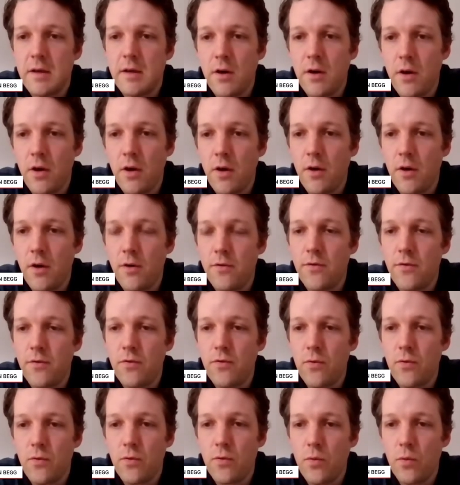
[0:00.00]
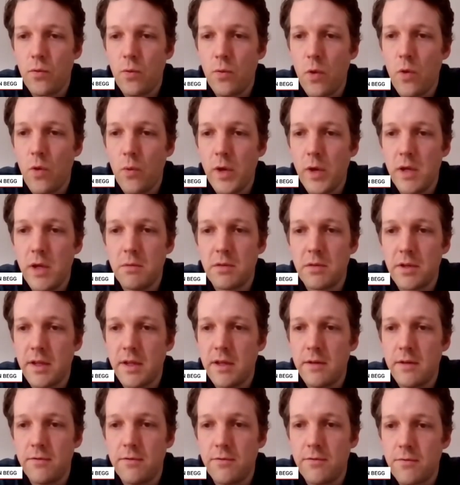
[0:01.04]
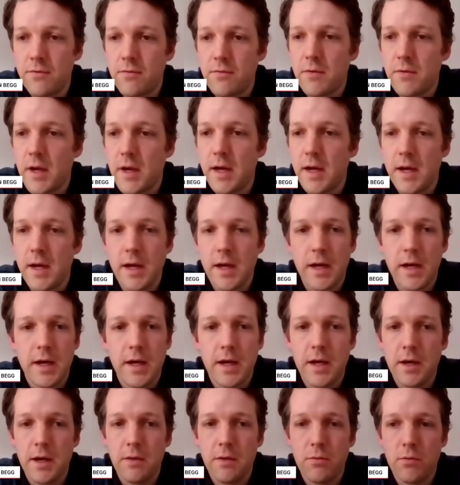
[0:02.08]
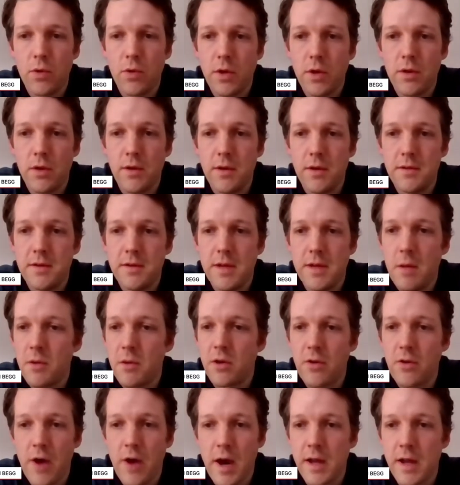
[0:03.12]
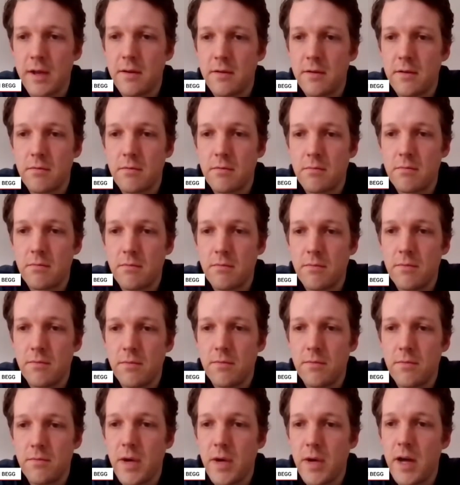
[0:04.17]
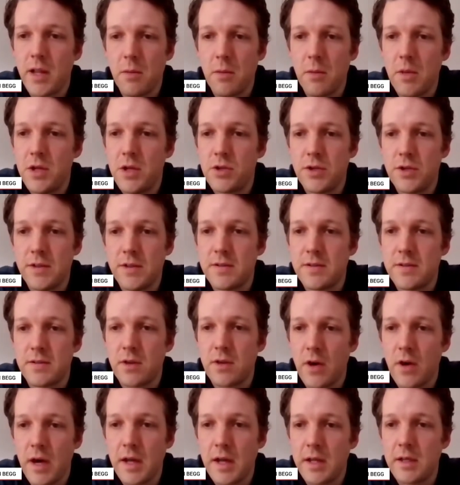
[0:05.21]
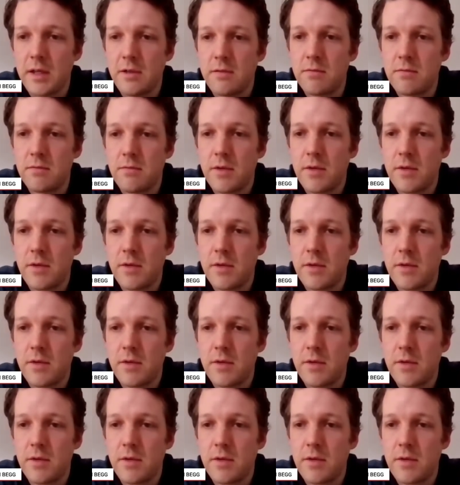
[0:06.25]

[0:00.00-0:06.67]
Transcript: of what we believe the democratic parliamentary society